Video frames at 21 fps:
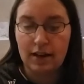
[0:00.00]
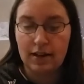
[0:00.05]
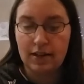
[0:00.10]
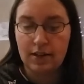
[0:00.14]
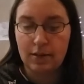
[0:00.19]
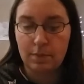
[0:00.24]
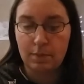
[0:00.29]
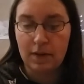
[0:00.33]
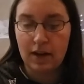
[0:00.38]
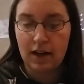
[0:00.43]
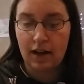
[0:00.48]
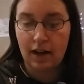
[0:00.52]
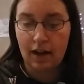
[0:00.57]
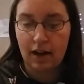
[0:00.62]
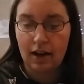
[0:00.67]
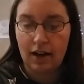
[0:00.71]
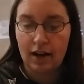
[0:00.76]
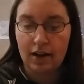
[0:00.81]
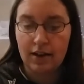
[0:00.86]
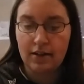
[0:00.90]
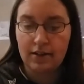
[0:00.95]
is
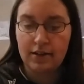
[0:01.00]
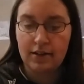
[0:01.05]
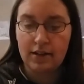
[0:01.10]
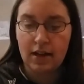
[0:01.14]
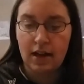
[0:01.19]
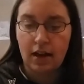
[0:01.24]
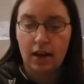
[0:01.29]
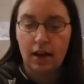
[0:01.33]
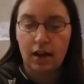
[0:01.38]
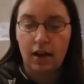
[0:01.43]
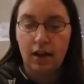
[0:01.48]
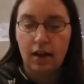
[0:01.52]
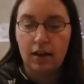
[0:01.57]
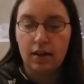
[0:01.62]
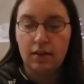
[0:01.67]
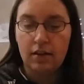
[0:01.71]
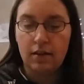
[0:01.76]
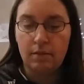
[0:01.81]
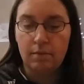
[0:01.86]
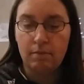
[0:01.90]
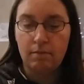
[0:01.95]
because
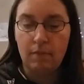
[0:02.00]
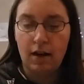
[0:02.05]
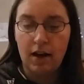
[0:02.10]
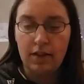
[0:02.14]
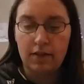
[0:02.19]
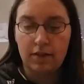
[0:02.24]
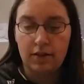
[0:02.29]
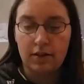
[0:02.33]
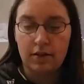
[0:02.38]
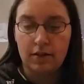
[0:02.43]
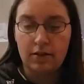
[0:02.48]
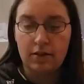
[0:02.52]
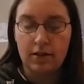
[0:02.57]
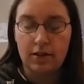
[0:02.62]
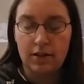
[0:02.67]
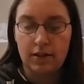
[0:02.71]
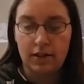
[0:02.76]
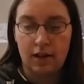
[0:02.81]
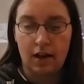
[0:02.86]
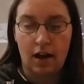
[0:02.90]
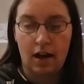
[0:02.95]
the
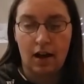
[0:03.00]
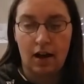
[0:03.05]
mothers,